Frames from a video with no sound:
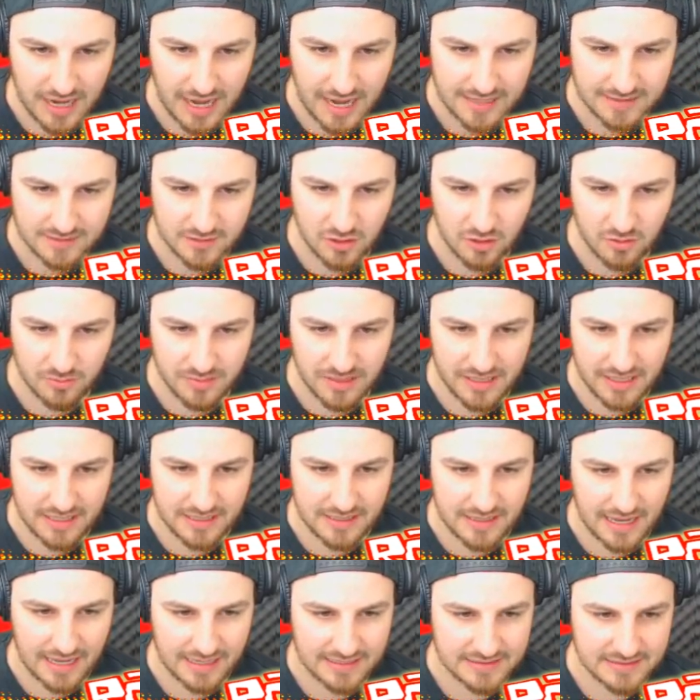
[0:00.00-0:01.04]
can come
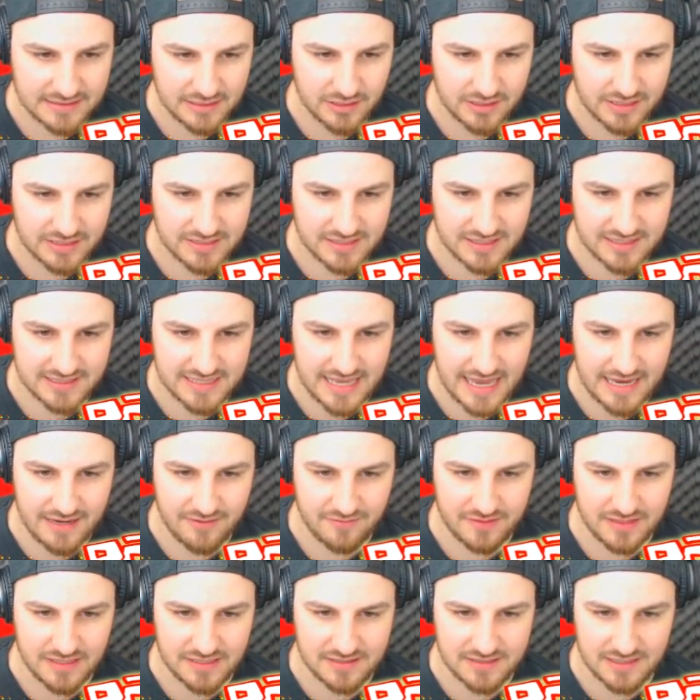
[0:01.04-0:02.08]
in and you can
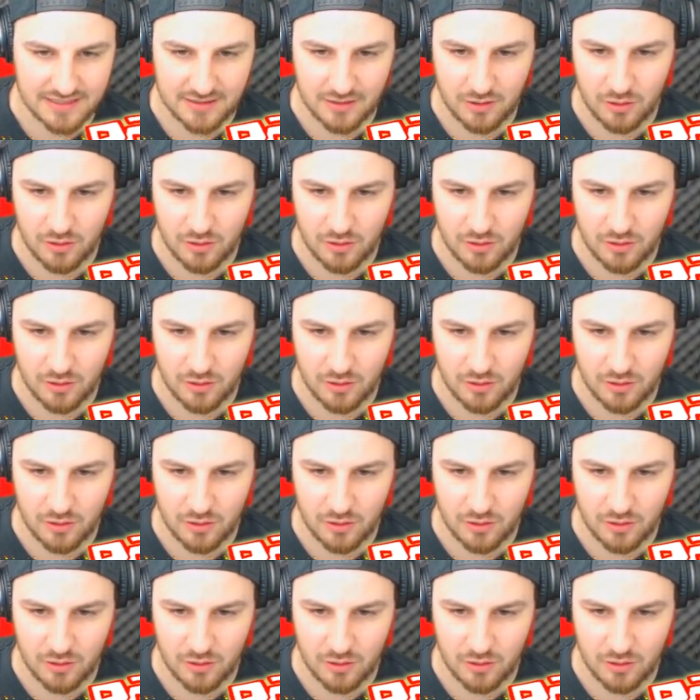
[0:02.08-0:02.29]
save this